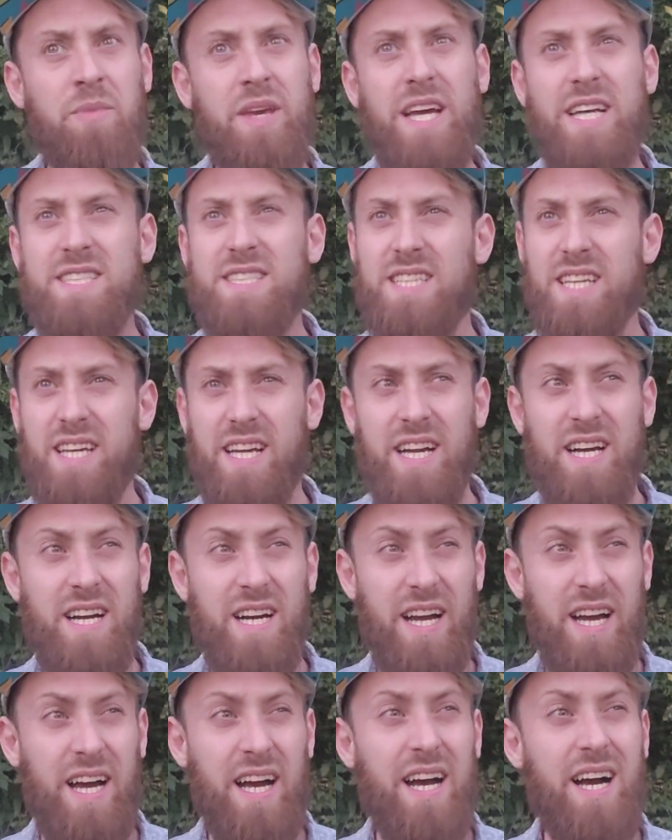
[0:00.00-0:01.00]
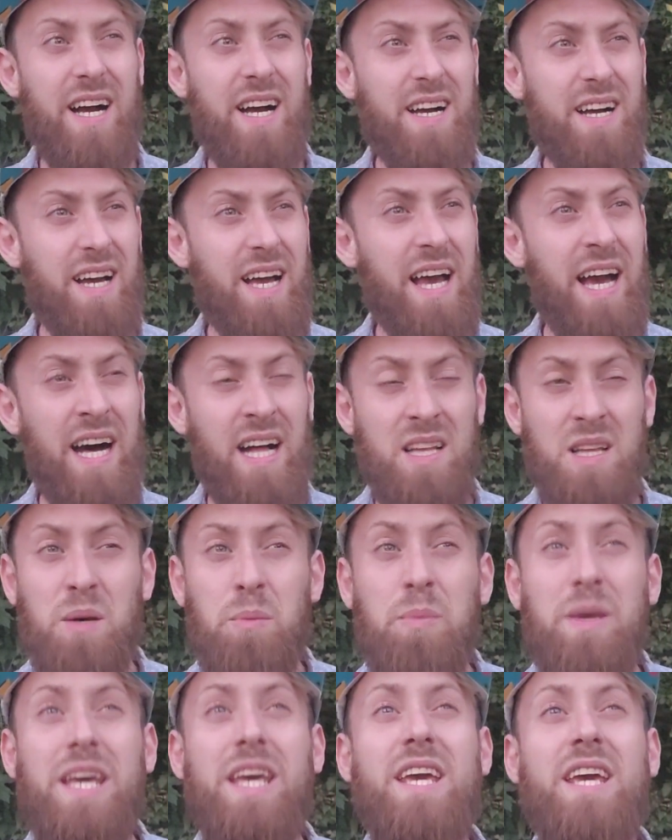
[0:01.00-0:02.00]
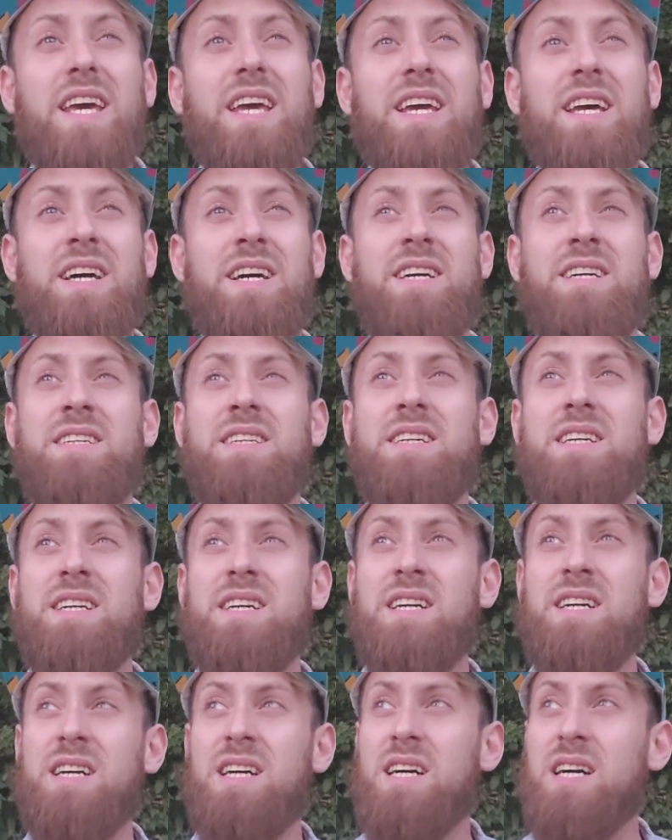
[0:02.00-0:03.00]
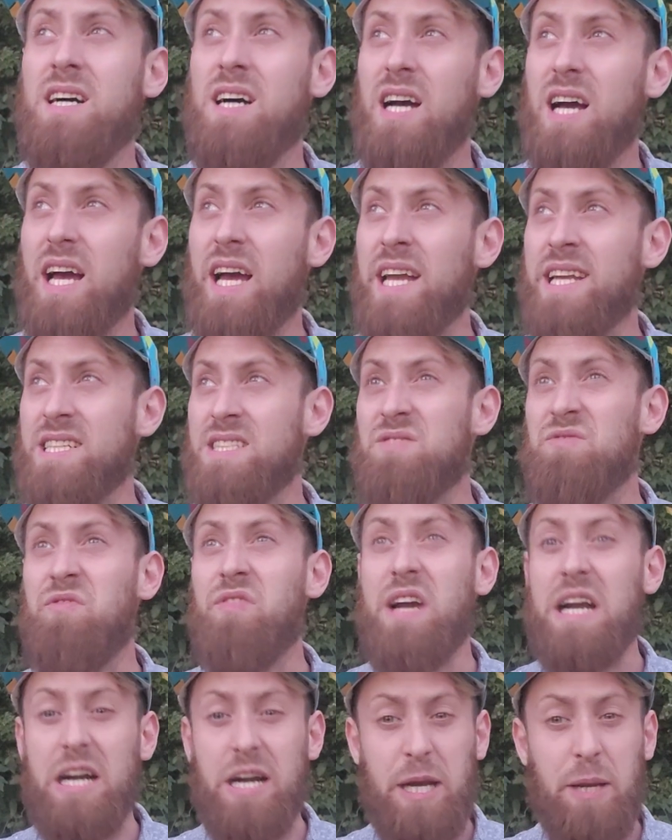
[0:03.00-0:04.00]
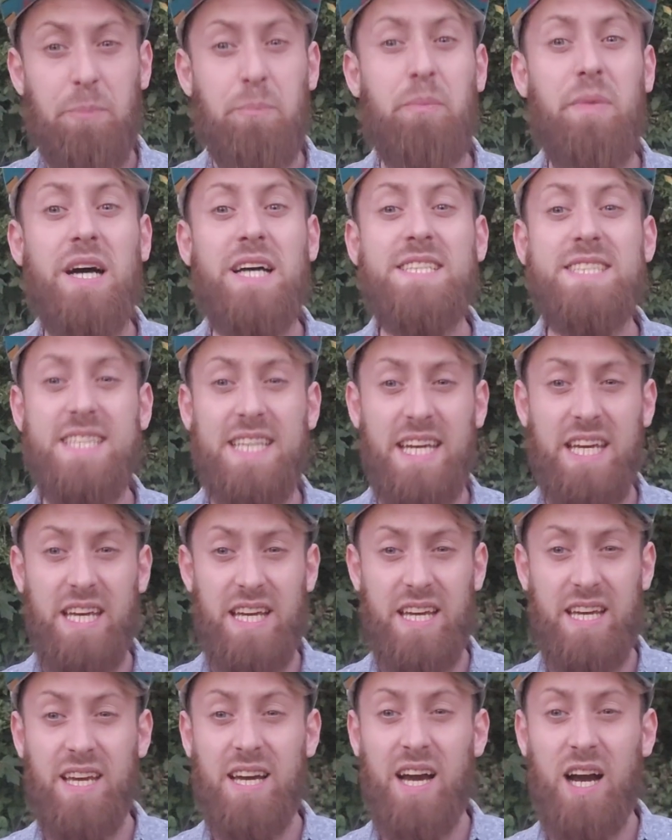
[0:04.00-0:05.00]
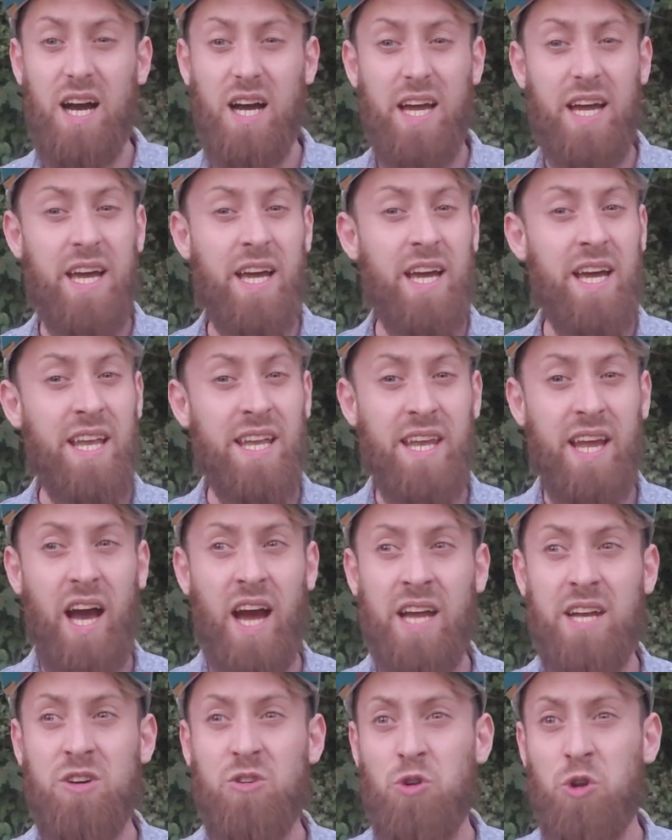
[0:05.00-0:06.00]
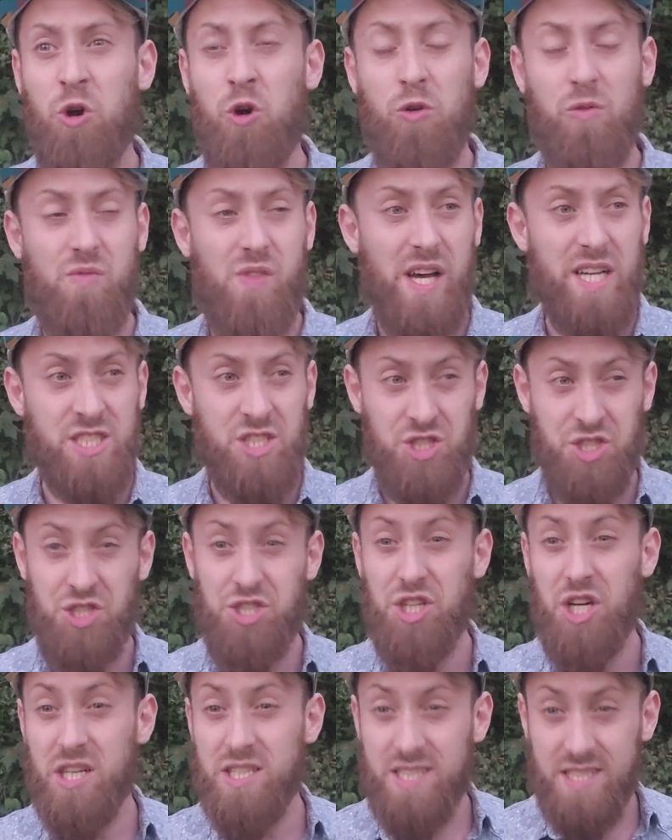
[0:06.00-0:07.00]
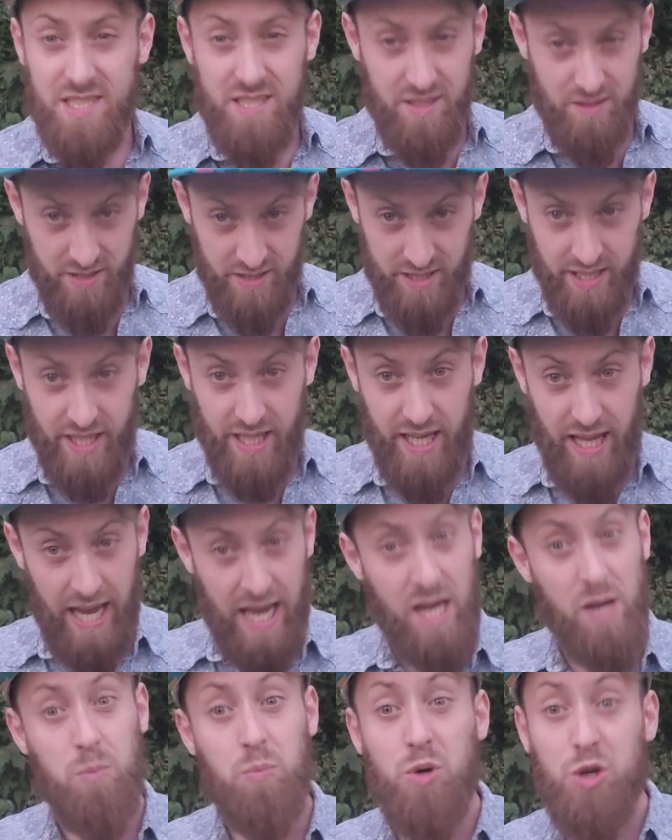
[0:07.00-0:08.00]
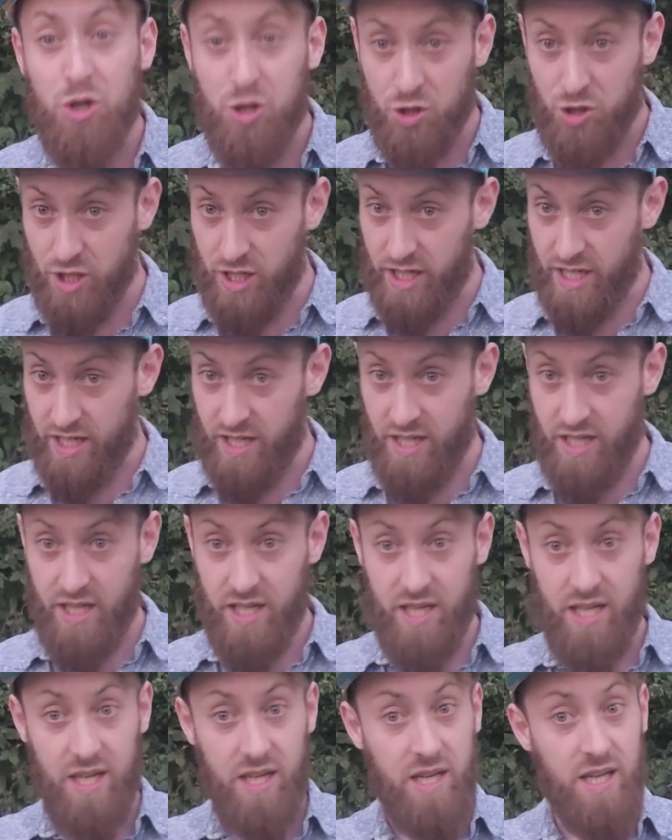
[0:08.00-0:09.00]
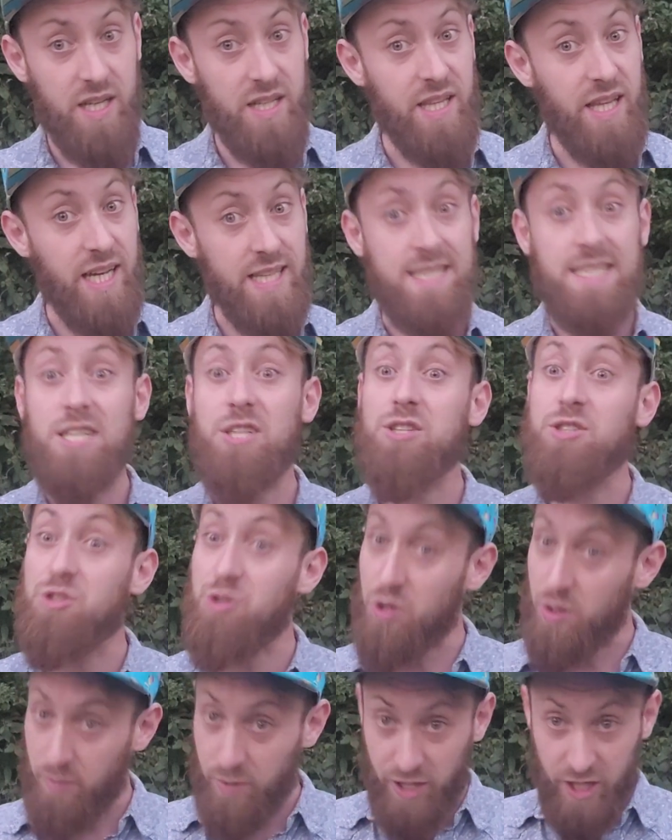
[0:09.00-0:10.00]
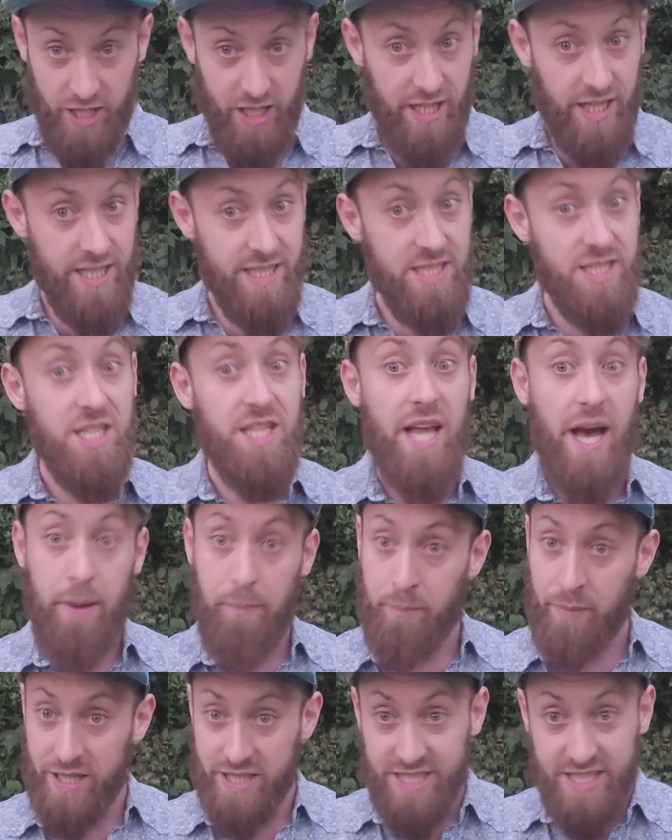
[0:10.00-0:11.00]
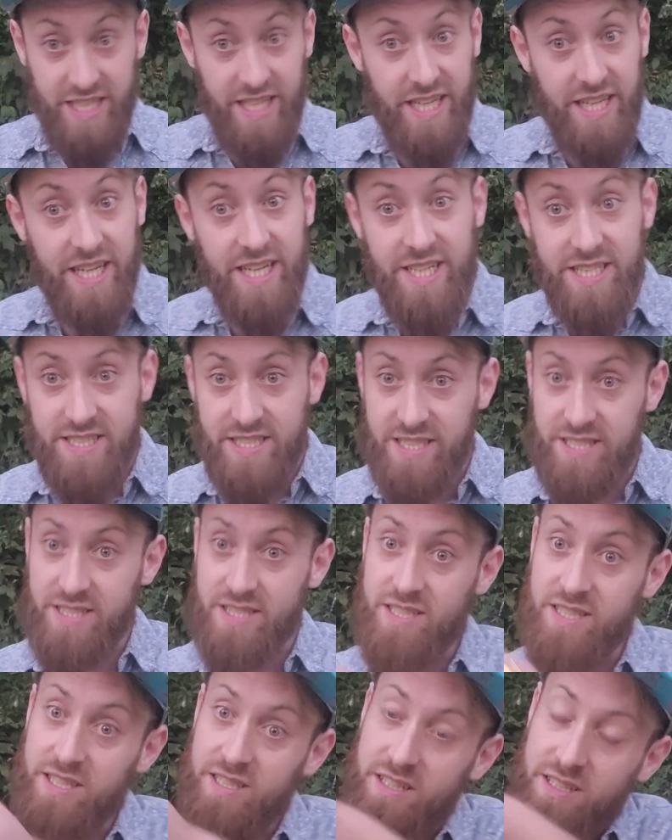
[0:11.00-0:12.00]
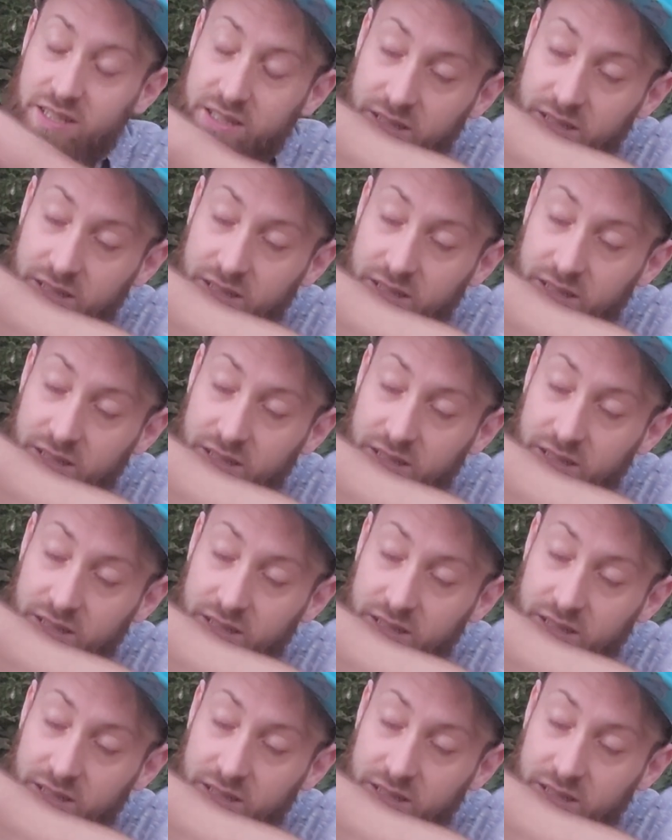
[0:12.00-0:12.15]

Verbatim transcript: guessing elemy, and it's very musky, and I don't know if that's just the ambergris that's contributing to that muskiness.